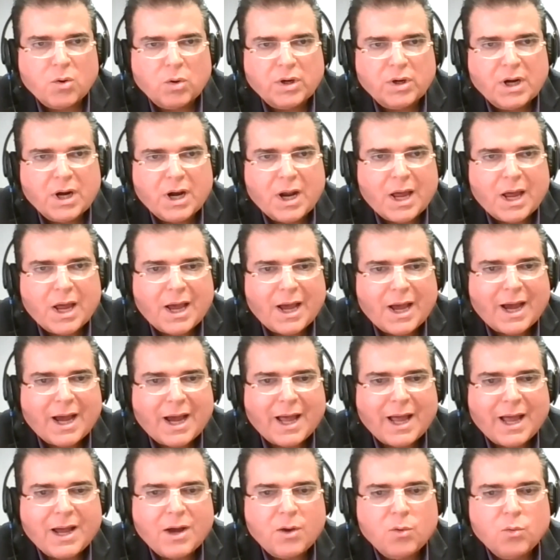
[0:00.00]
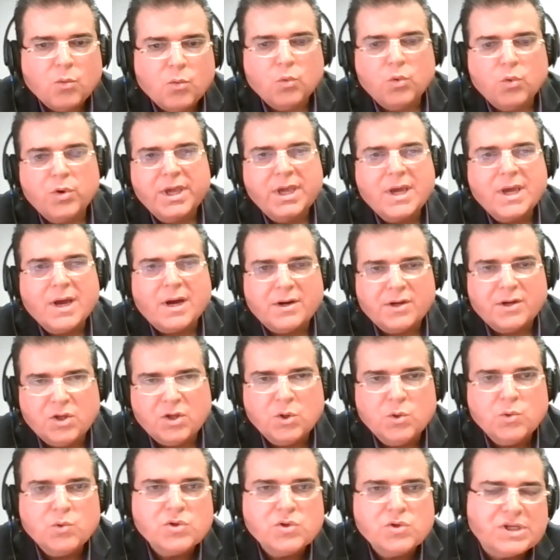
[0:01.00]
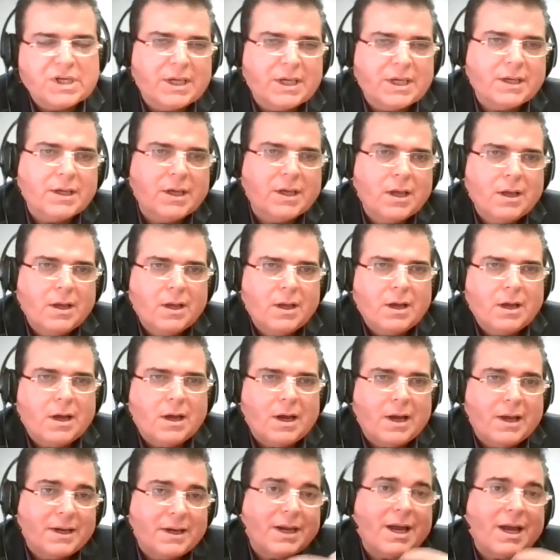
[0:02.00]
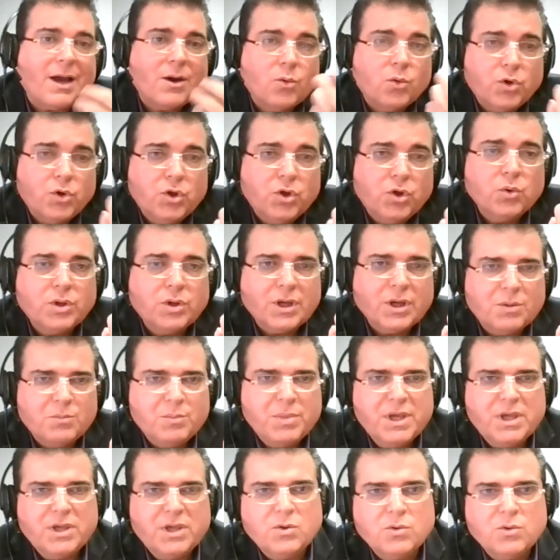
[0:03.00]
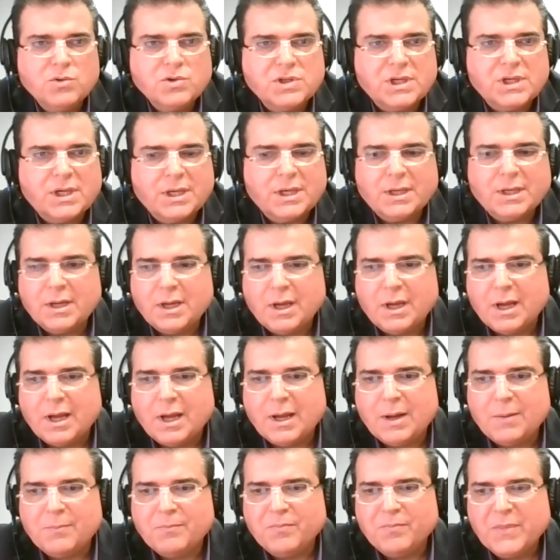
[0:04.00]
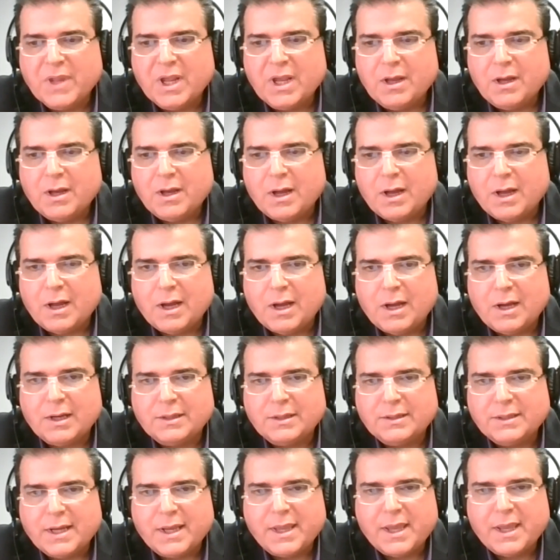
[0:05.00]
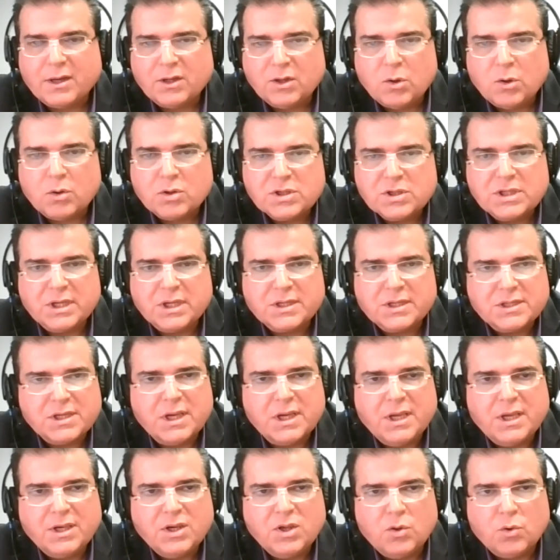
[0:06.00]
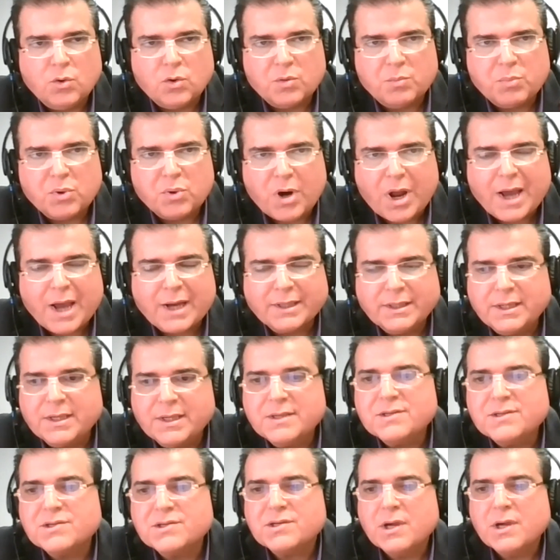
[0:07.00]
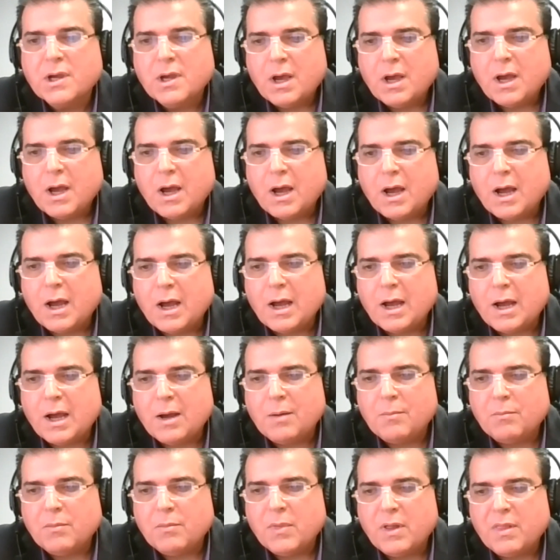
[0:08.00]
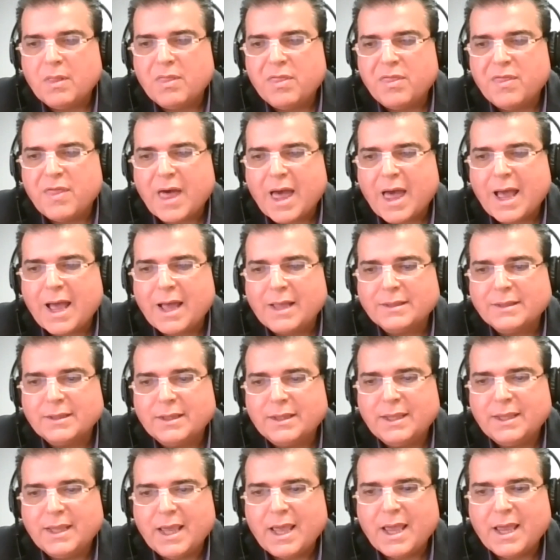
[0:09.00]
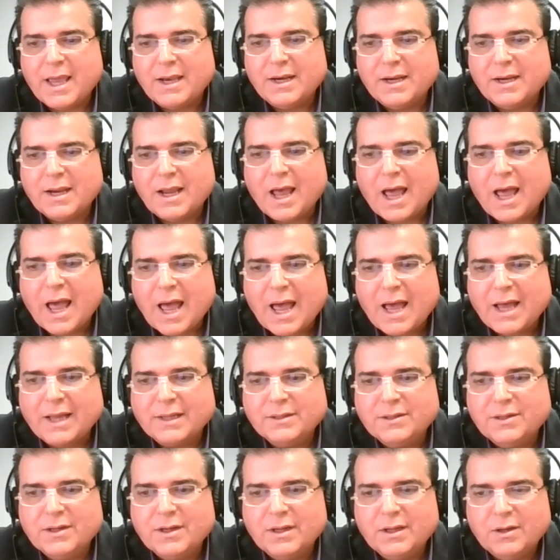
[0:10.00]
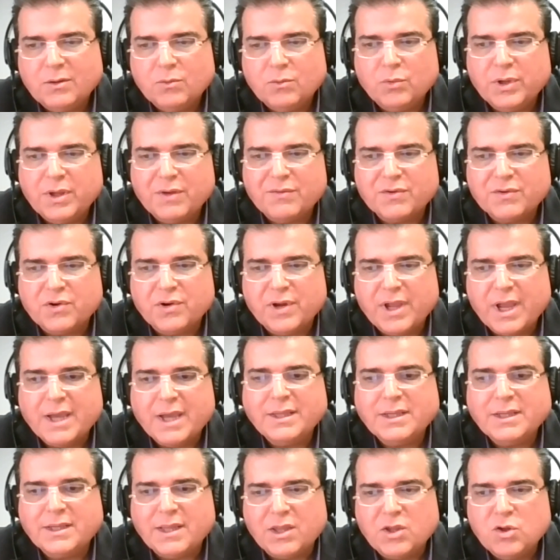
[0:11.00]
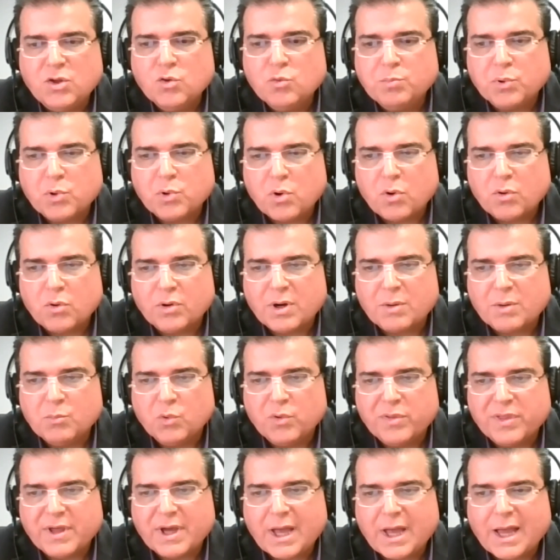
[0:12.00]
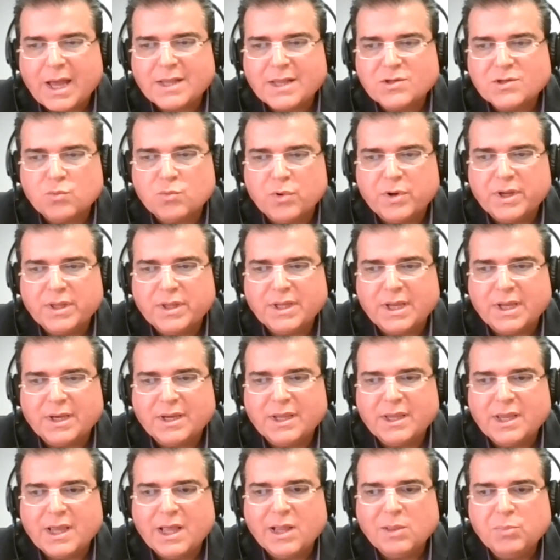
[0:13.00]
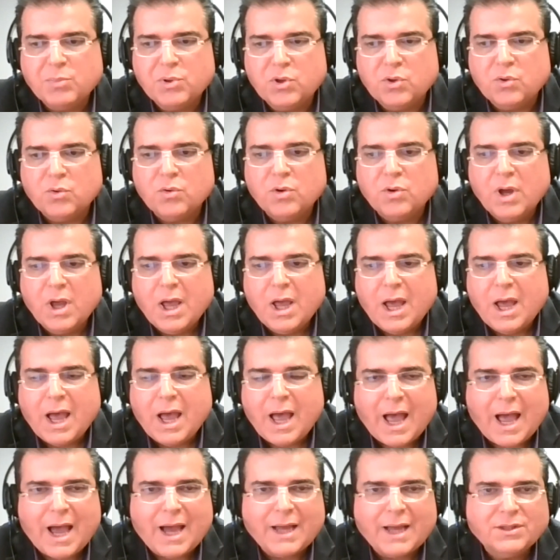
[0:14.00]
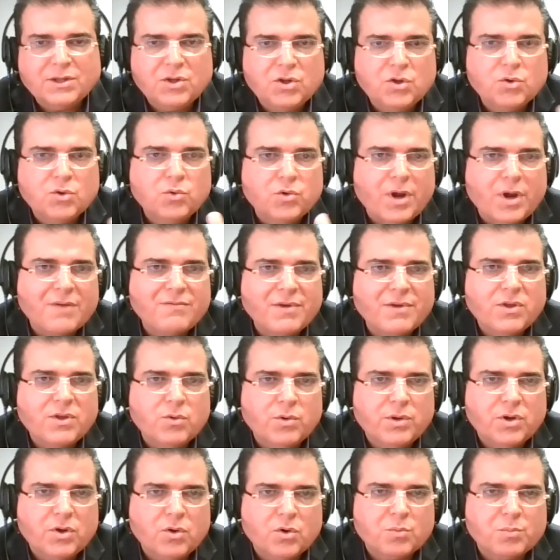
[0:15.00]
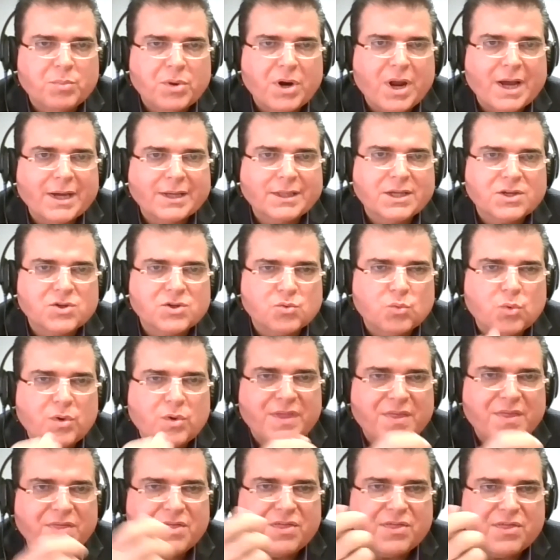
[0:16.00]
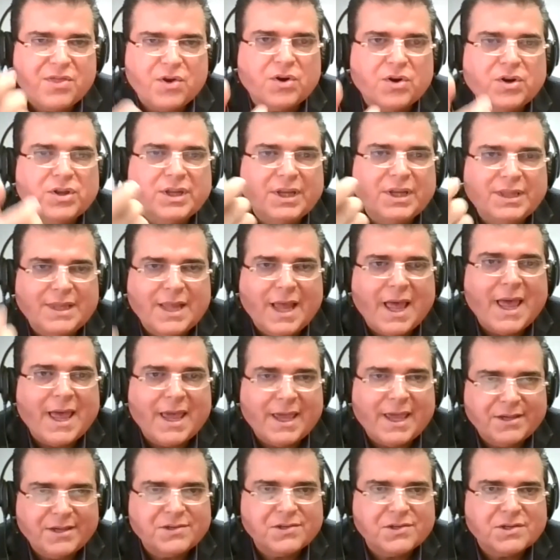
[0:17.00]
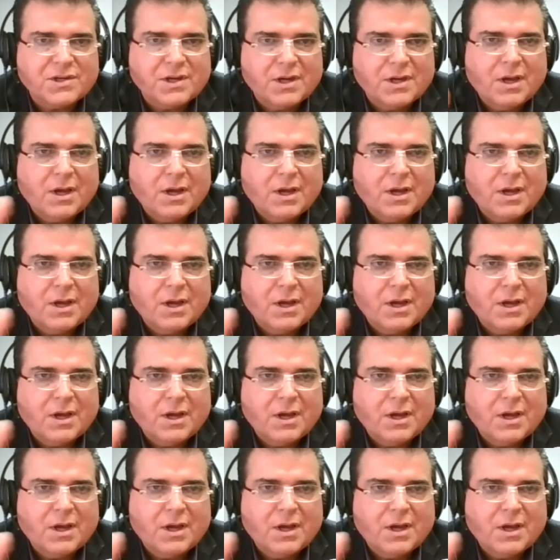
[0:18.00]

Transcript: on how we are using and how you can be using diagnostics in your practice that can add. We have created a new program with HADS where it can help you add new revenue in your practice within 30 days.